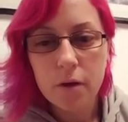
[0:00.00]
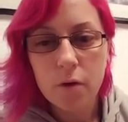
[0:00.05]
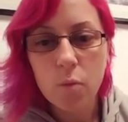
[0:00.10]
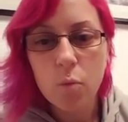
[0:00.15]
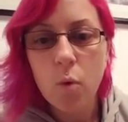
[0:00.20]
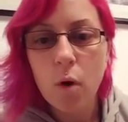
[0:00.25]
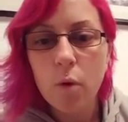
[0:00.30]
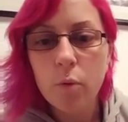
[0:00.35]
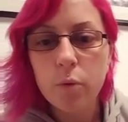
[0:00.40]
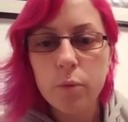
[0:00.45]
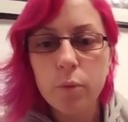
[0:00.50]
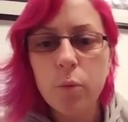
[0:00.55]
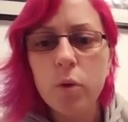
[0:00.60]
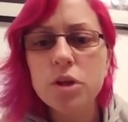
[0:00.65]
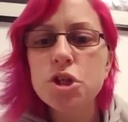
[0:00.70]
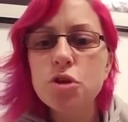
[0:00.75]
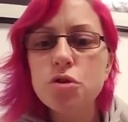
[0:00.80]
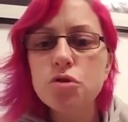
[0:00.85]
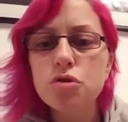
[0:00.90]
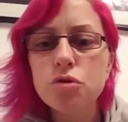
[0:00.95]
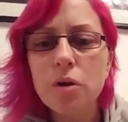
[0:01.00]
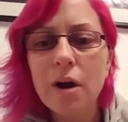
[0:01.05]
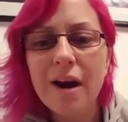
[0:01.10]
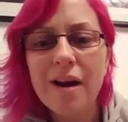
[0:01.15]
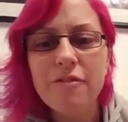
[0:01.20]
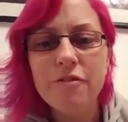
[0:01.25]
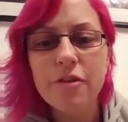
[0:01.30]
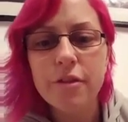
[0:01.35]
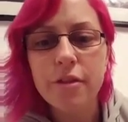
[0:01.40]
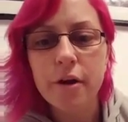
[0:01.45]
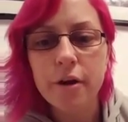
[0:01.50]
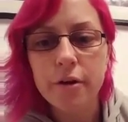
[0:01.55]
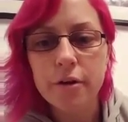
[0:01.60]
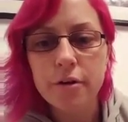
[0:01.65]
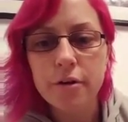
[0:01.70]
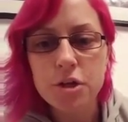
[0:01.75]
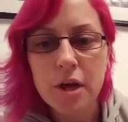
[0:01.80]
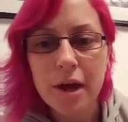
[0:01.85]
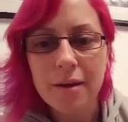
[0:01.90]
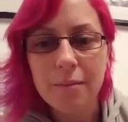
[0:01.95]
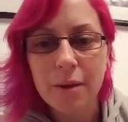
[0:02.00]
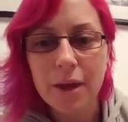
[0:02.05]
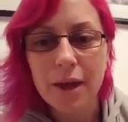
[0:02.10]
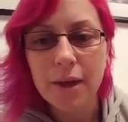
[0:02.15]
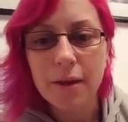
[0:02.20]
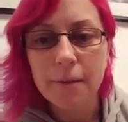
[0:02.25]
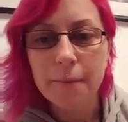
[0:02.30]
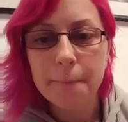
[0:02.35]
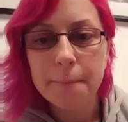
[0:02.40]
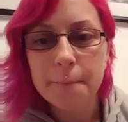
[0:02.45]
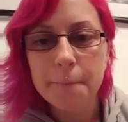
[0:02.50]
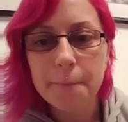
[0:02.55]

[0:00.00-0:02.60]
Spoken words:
what's your driver though, Jamie?